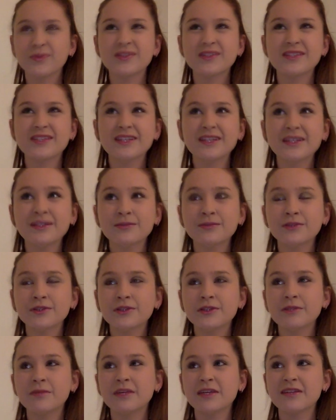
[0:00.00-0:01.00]
didn't
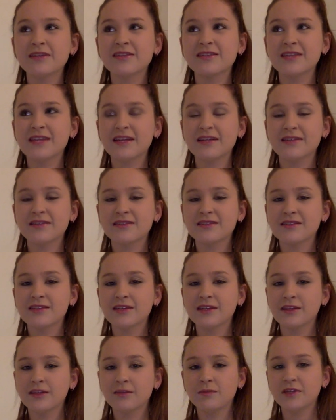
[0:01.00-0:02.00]
really make sense
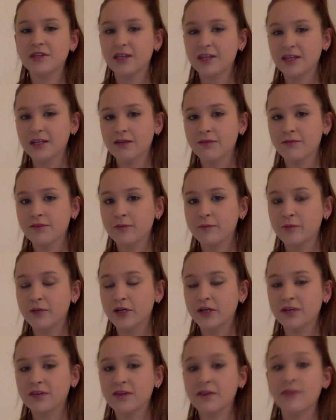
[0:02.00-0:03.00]
in the beginning of the
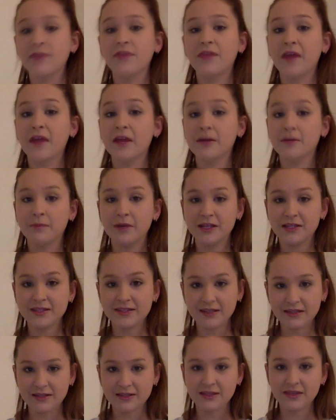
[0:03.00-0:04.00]
book that then made
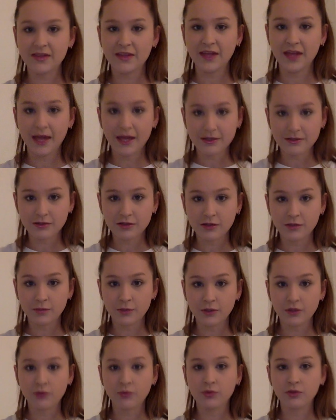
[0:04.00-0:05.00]
sense at the end of the
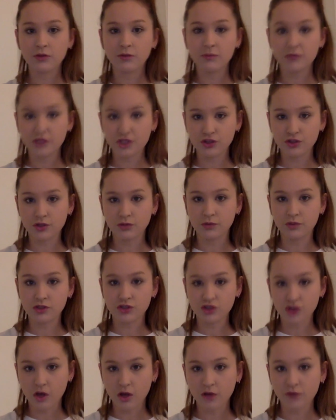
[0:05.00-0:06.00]
book when the mystery was
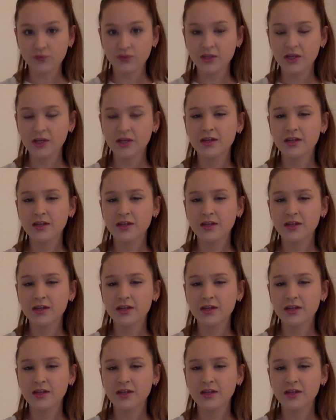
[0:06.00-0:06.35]
solved.